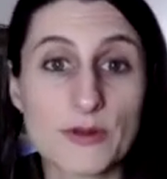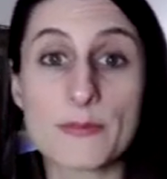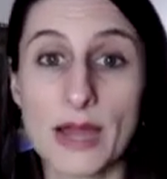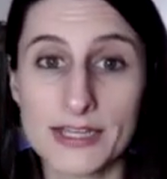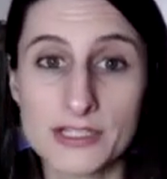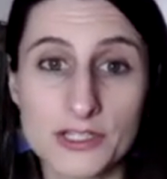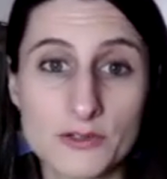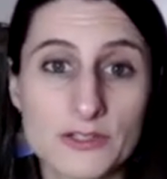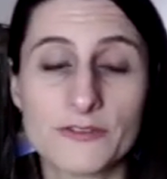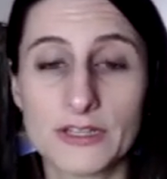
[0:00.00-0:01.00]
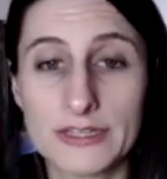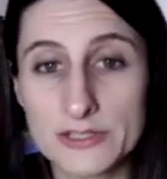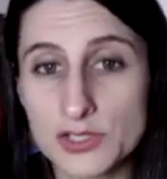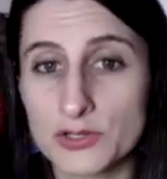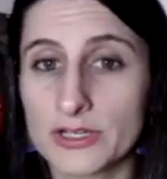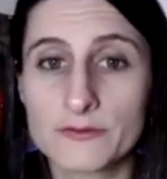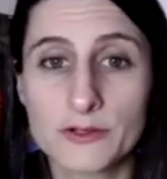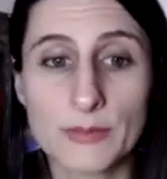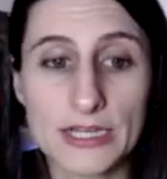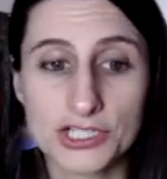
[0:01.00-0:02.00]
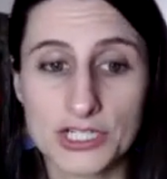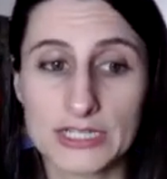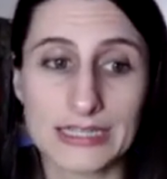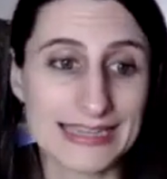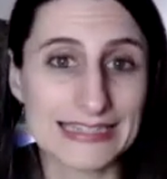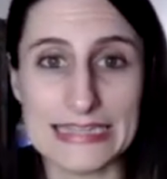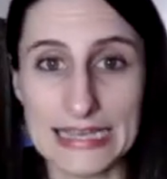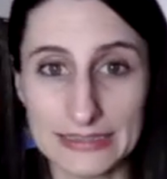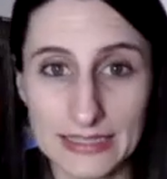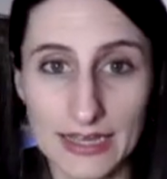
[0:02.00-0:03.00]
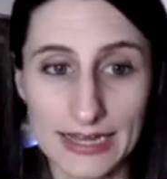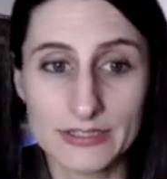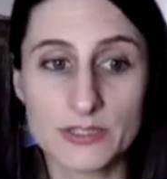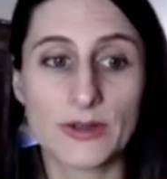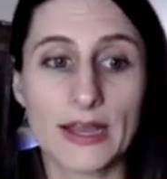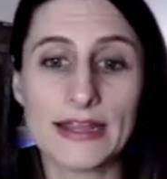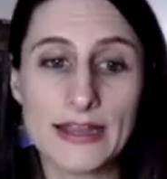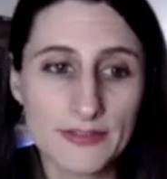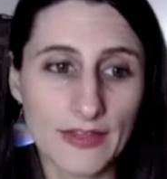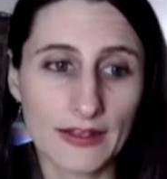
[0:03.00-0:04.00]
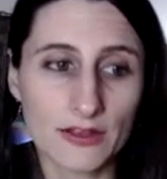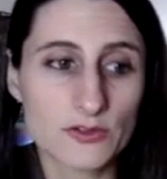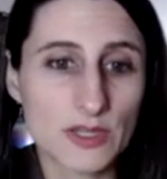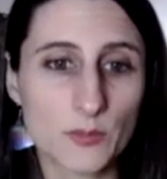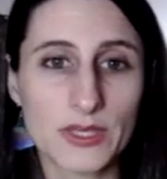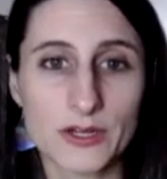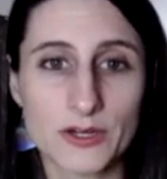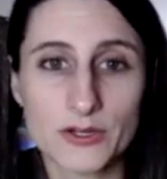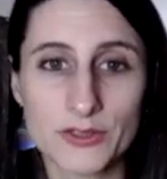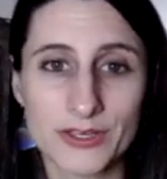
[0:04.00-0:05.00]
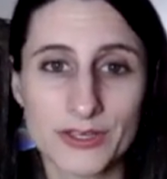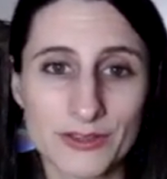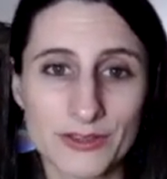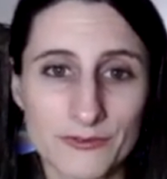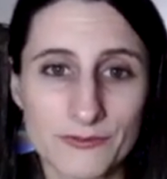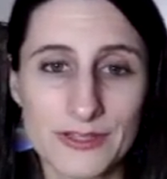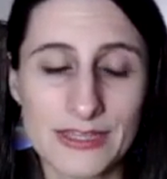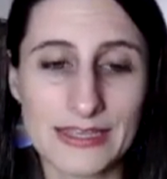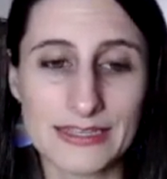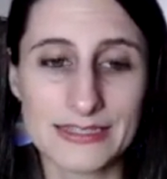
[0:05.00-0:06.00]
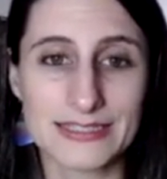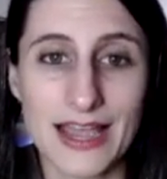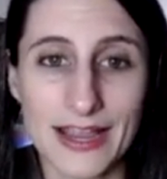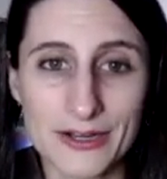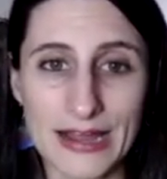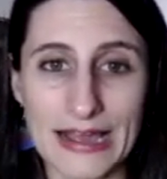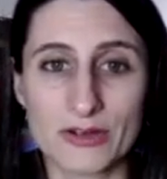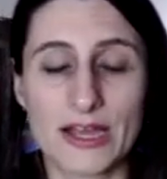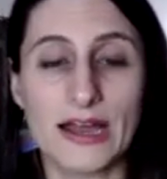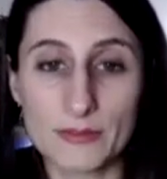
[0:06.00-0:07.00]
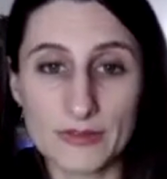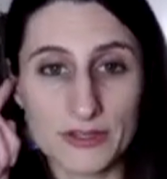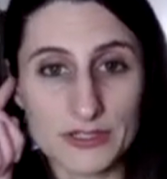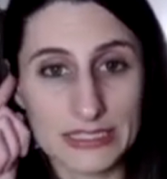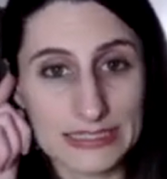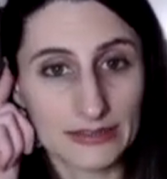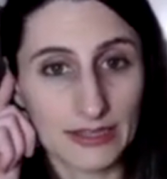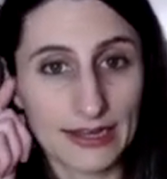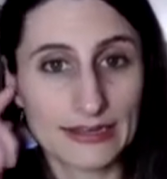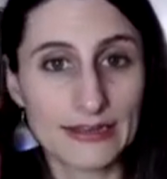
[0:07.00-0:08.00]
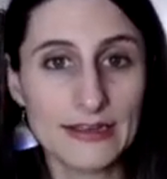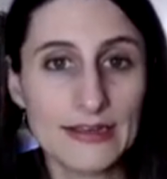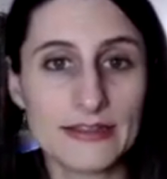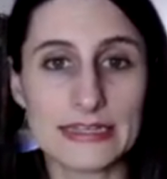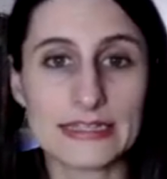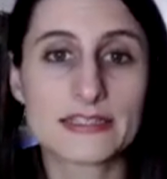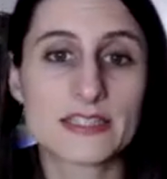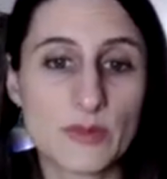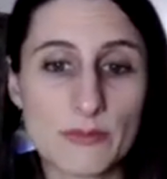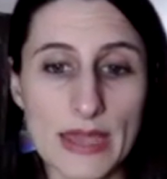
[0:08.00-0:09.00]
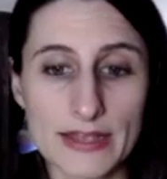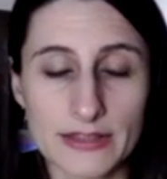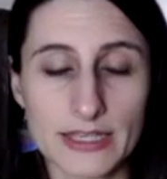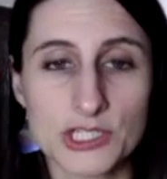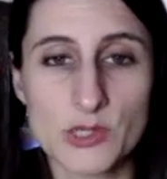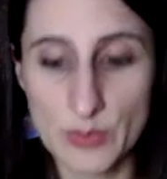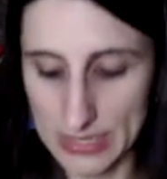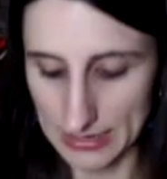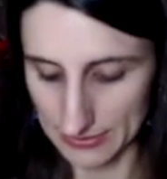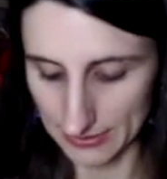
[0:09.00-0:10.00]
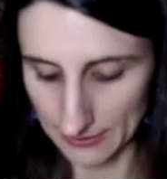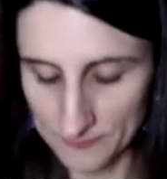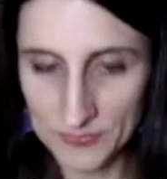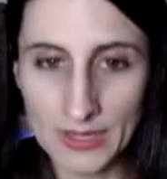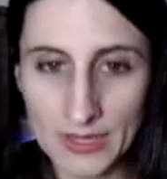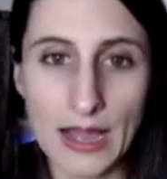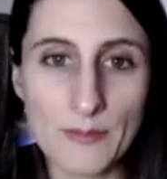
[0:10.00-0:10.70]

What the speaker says: to remind you to fill in certain information like deadlines, right? That goes up here, the desired outcome. If there's a deadline that needs to be met, that should be in there.